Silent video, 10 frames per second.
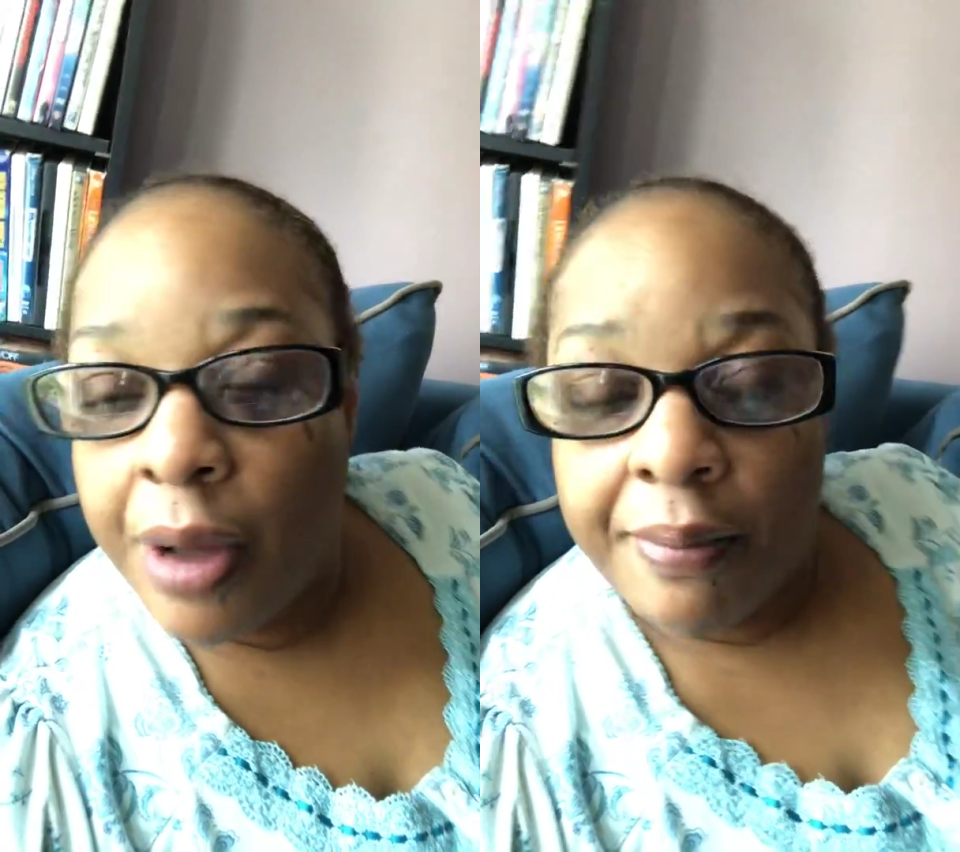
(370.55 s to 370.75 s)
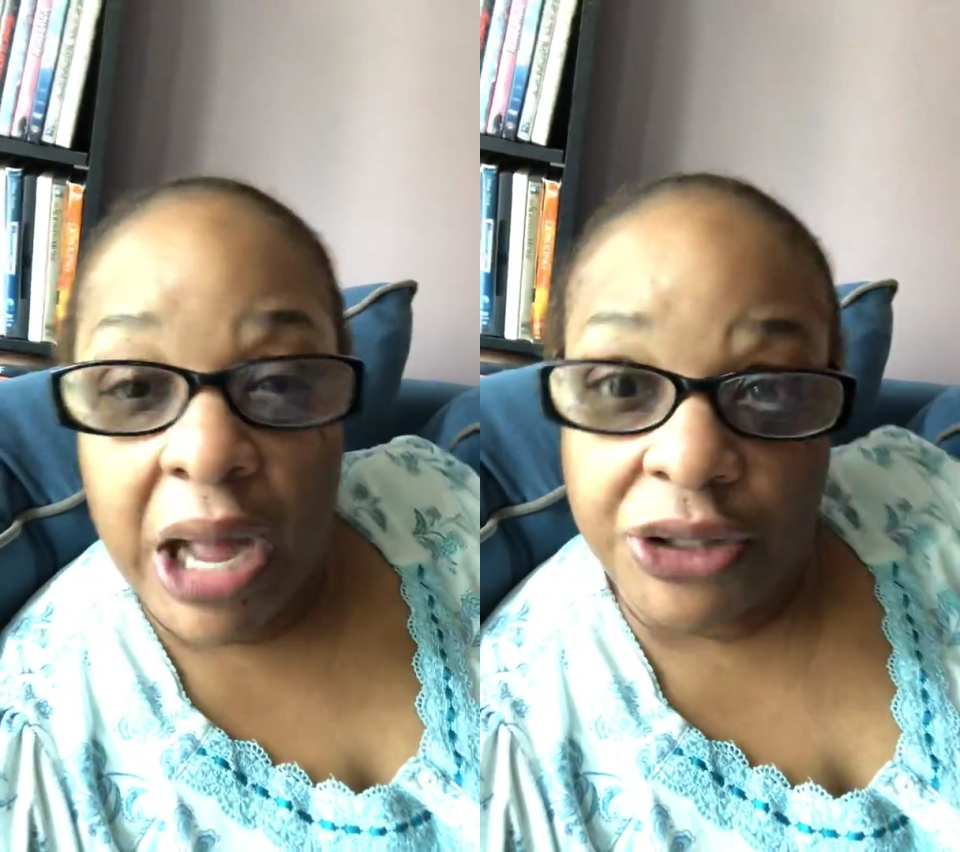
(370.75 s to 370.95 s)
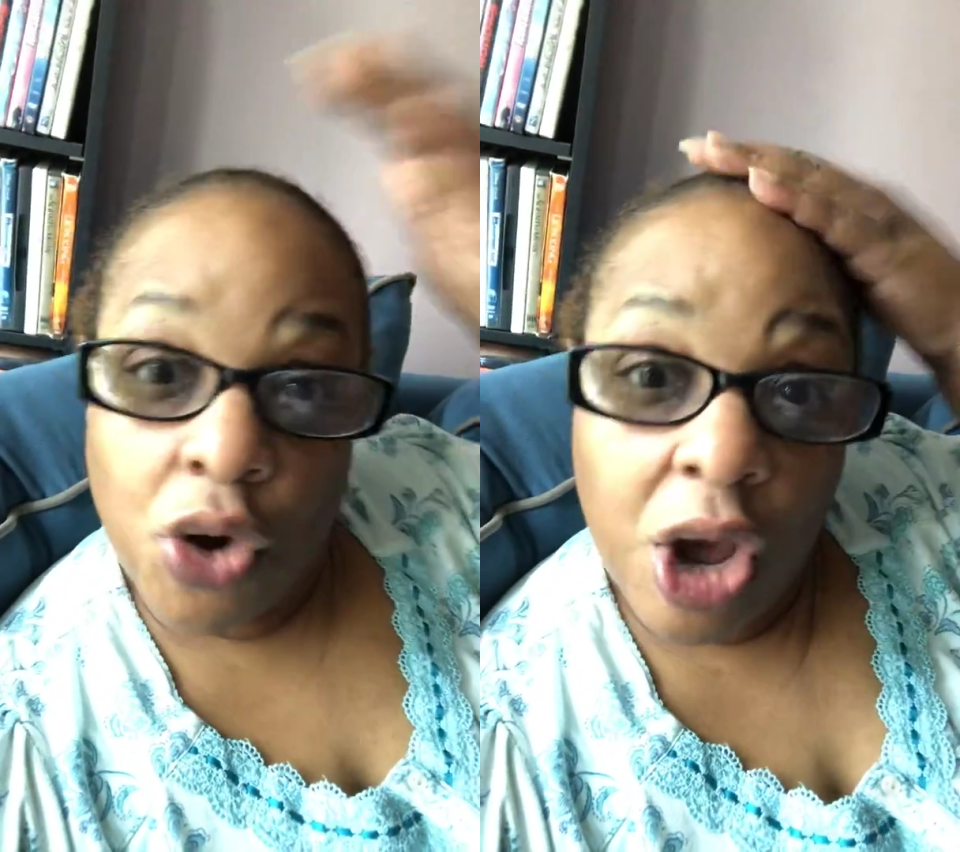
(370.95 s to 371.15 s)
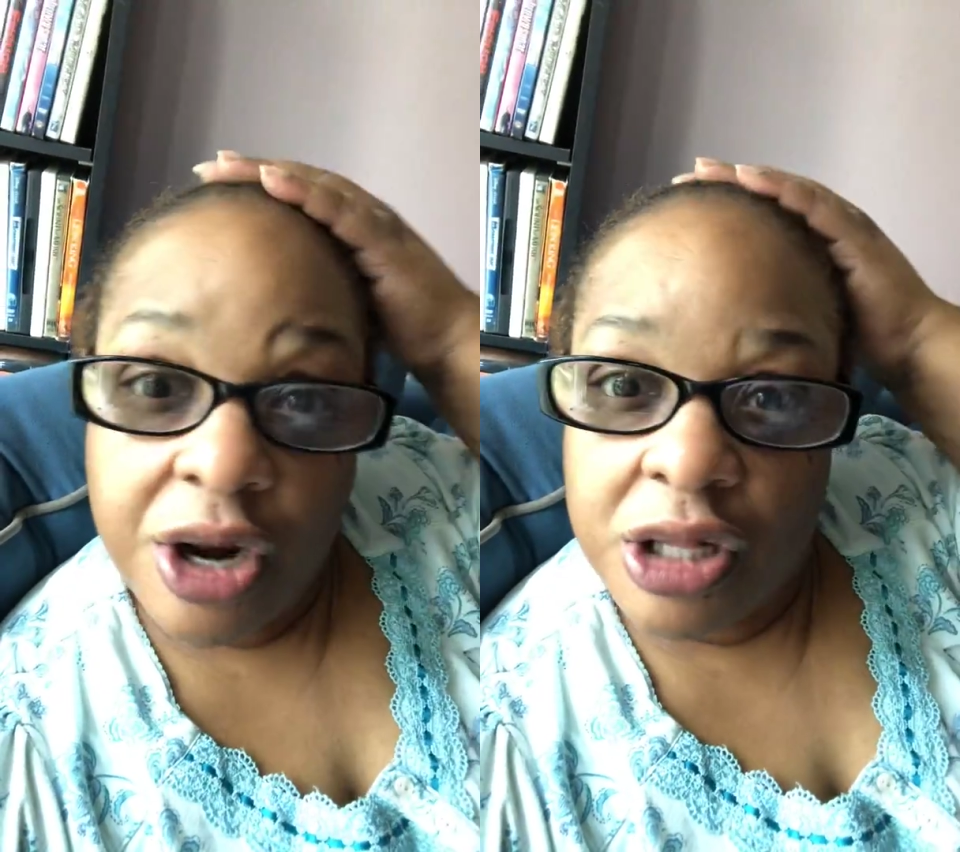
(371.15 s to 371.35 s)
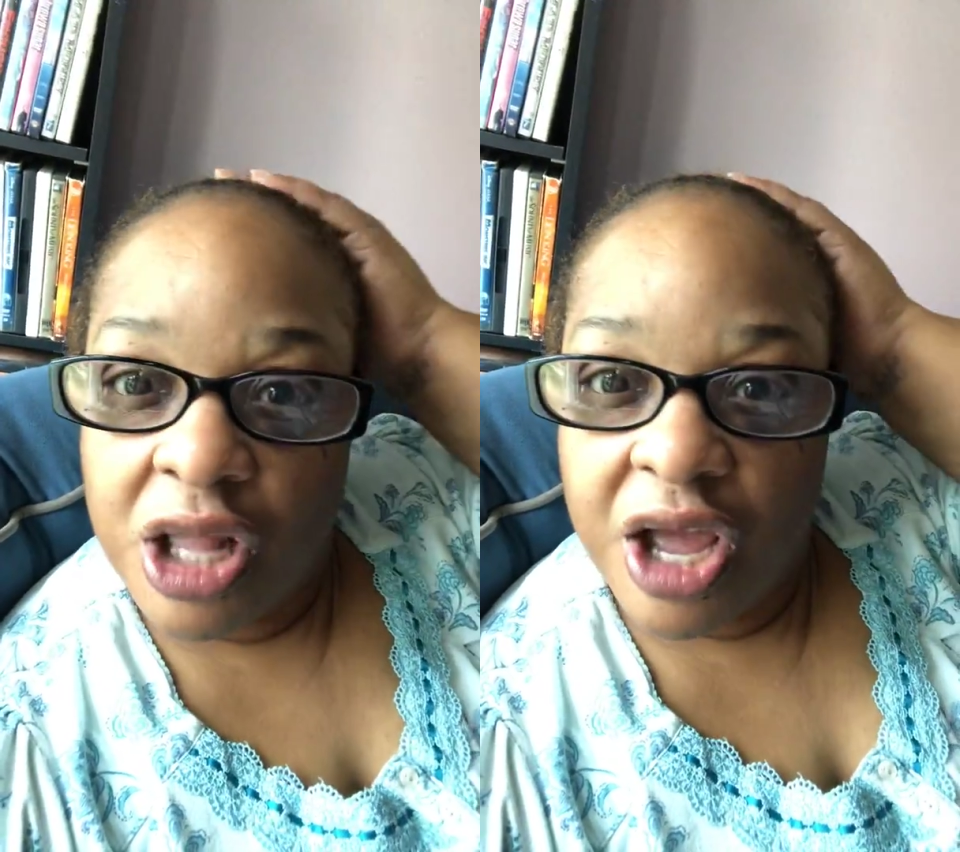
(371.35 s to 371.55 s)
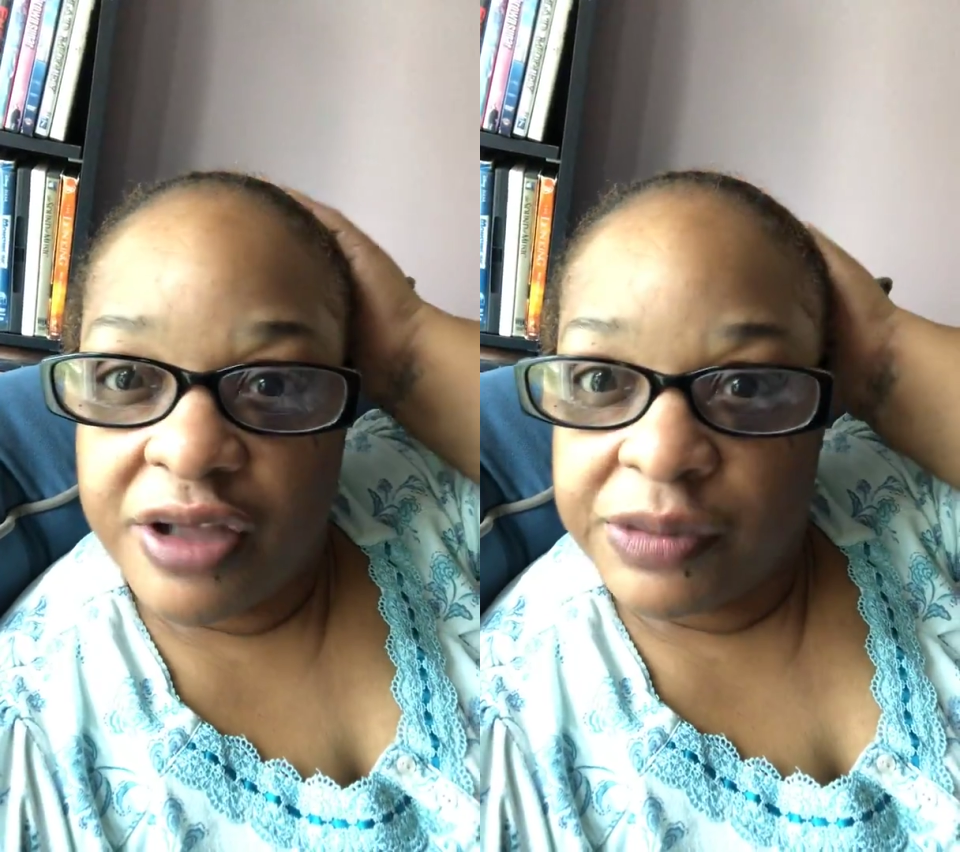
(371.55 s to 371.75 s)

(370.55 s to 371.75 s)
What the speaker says: My daughter loves